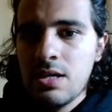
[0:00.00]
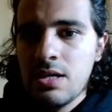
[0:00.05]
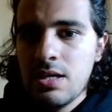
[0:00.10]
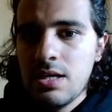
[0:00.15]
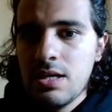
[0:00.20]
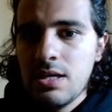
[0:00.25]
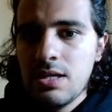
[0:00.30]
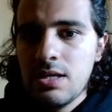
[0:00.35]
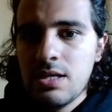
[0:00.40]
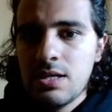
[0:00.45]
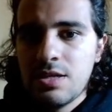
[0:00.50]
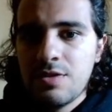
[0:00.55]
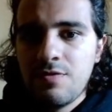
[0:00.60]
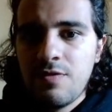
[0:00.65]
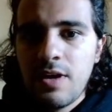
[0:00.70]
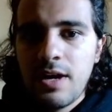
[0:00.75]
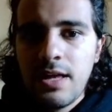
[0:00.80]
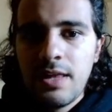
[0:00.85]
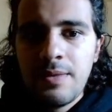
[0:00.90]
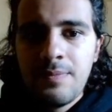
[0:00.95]
in this
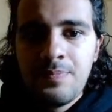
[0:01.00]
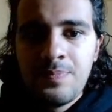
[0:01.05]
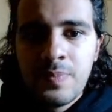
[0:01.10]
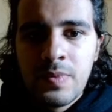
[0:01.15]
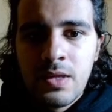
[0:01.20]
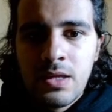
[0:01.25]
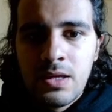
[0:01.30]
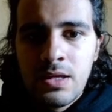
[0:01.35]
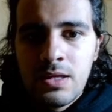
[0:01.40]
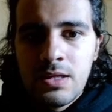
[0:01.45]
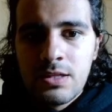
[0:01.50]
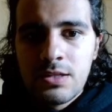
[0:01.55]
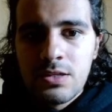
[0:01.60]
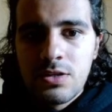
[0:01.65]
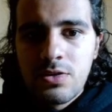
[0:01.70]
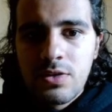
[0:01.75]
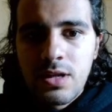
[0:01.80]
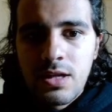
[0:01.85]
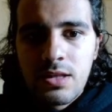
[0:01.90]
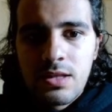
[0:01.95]
file. Let's
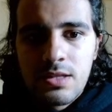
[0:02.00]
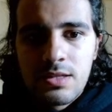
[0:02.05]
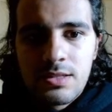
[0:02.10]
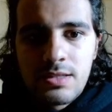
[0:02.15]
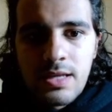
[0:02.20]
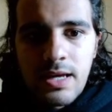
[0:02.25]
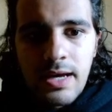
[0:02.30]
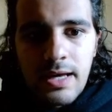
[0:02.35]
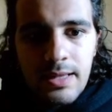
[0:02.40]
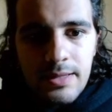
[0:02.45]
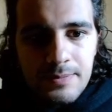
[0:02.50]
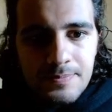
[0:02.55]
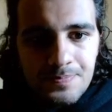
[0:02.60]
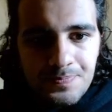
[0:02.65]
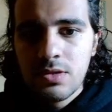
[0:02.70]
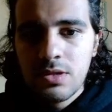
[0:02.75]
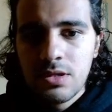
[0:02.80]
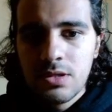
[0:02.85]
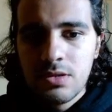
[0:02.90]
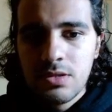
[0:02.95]
look at the style.
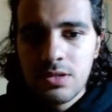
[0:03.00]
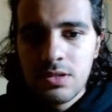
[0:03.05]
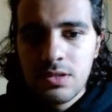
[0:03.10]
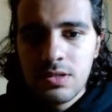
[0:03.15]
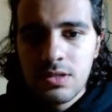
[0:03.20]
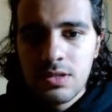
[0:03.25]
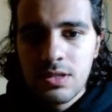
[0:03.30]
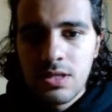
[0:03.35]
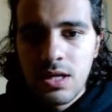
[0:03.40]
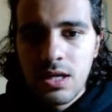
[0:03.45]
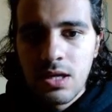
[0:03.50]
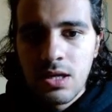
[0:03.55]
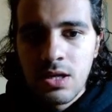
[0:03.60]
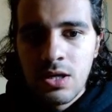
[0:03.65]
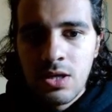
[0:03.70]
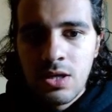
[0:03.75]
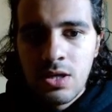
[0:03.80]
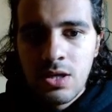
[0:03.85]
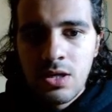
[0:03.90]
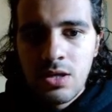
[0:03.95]
Here, this is like
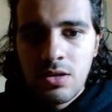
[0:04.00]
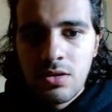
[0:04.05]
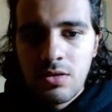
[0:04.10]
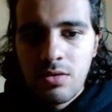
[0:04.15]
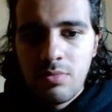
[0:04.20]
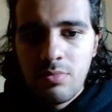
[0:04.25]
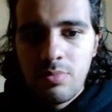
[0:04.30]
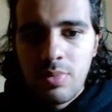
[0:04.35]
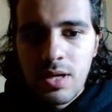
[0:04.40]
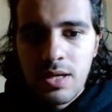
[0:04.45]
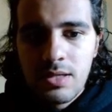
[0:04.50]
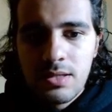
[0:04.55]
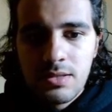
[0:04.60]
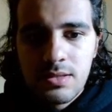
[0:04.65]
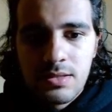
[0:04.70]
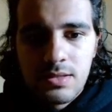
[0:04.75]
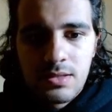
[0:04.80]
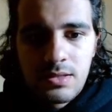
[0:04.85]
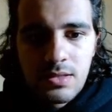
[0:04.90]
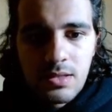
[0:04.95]
the
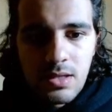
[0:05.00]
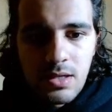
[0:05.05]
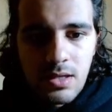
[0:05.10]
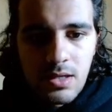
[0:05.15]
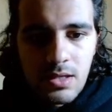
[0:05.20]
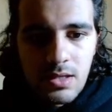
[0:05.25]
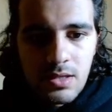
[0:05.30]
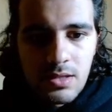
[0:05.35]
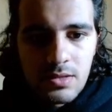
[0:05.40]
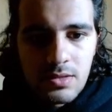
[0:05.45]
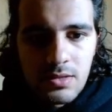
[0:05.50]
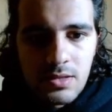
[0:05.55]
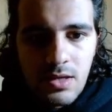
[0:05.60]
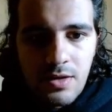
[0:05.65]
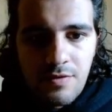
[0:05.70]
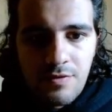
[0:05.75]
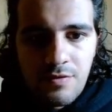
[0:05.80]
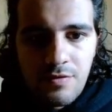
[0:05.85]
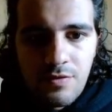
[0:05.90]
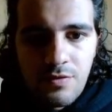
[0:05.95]
base uh, stuff
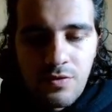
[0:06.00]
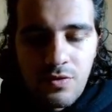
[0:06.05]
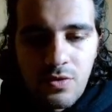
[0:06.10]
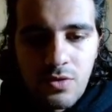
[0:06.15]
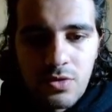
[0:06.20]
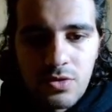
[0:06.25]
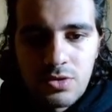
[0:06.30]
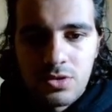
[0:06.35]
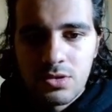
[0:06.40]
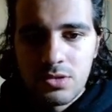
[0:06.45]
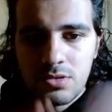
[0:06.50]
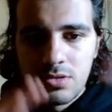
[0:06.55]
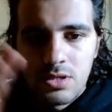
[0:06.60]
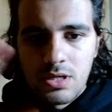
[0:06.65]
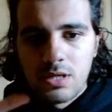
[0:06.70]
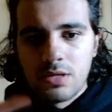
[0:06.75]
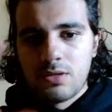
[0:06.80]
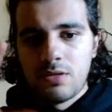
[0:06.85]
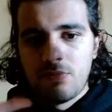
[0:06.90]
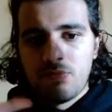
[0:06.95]
for just
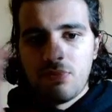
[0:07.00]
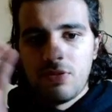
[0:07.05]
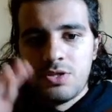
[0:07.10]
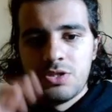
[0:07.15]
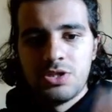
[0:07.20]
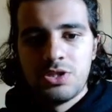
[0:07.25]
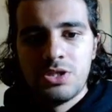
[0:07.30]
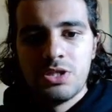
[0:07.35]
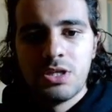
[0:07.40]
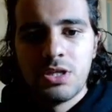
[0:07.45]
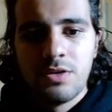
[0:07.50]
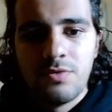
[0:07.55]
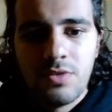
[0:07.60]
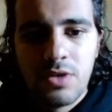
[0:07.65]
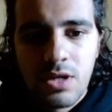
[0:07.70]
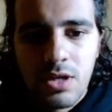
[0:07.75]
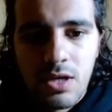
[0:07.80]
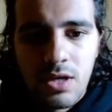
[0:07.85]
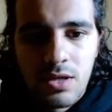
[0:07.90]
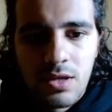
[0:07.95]
like the positioning of the
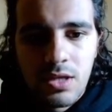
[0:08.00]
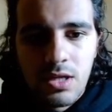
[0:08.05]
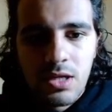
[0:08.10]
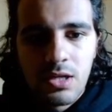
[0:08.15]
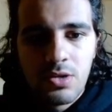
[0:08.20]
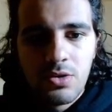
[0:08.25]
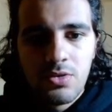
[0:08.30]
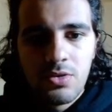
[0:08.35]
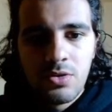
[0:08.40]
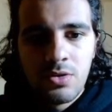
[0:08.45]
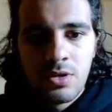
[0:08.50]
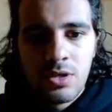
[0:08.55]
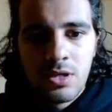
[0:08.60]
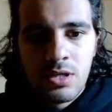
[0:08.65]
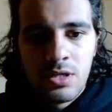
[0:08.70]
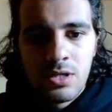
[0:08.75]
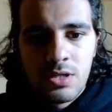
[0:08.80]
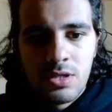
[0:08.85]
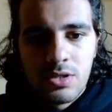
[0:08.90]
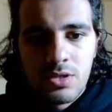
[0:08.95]
container
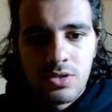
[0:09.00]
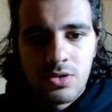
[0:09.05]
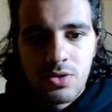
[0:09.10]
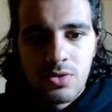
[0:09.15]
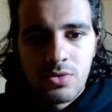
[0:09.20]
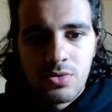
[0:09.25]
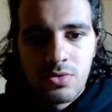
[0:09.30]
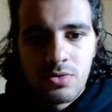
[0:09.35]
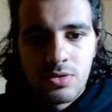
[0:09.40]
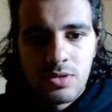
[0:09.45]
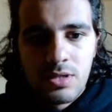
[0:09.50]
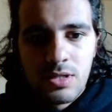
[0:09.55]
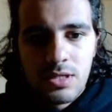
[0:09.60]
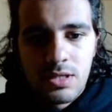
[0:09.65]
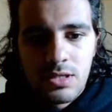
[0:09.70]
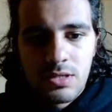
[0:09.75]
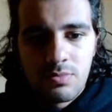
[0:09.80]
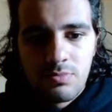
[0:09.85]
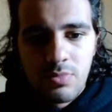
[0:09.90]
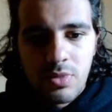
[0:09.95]
so
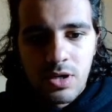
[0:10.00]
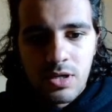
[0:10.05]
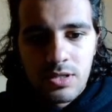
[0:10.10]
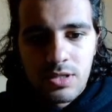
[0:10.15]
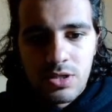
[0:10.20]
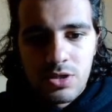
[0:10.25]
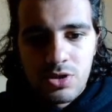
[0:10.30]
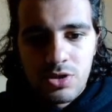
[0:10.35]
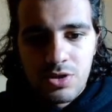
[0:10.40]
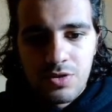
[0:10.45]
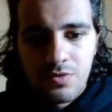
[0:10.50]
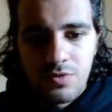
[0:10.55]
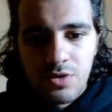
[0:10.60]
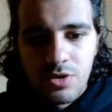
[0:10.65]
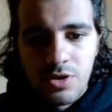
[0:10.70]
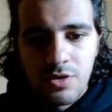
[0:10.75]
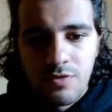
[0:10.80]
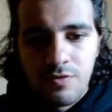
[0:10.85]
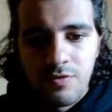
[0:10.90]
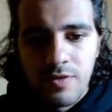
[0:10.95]
this part is just for
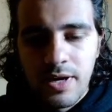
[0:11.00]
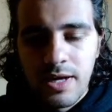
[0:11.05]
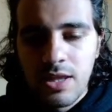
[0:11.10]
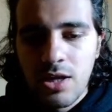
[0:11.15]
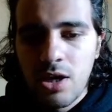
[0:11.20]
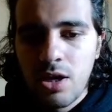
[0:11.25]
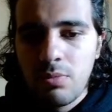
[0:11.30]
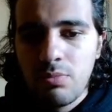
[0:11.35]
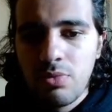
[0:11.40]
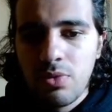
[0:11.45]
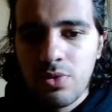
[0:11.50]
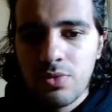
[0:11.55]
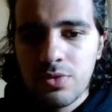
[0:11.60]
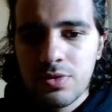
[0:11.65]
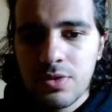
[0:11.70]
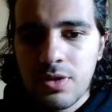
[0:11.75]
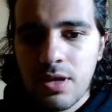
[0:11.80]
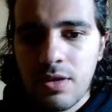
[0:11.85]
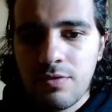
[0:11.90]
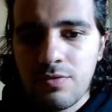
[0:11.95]
the file upload
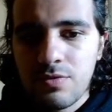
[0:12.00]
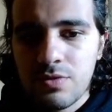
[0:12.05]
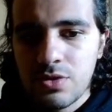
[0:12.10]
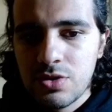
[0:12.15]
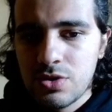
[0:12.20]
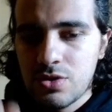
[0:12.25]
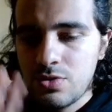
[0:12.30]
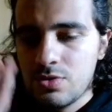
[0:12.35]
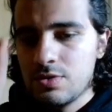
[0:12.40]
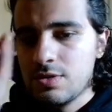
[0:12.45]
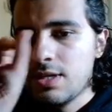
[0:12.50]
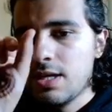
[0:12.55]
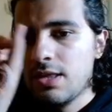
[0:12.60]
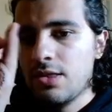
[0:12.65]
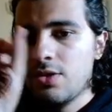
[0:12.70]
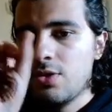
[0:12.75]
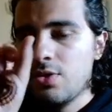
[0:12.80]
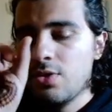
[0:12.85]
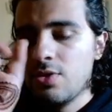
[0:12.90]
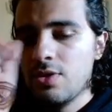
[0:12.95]
stuff just to
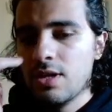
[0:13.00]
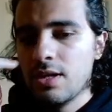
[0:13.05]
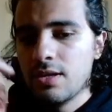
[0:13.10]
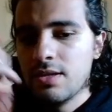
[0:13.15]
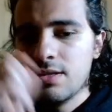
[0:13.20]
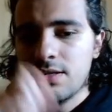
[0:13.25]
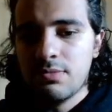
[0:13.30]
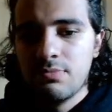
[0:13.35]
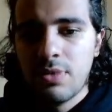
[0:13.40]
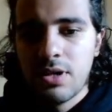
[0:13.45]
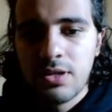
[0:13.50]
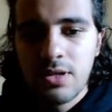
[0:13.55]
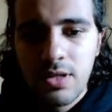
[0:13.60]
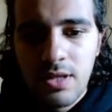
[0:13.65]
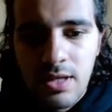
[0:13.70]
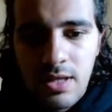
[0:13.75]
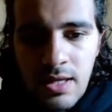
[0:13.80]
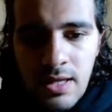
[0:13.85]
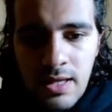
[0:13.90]
center like this button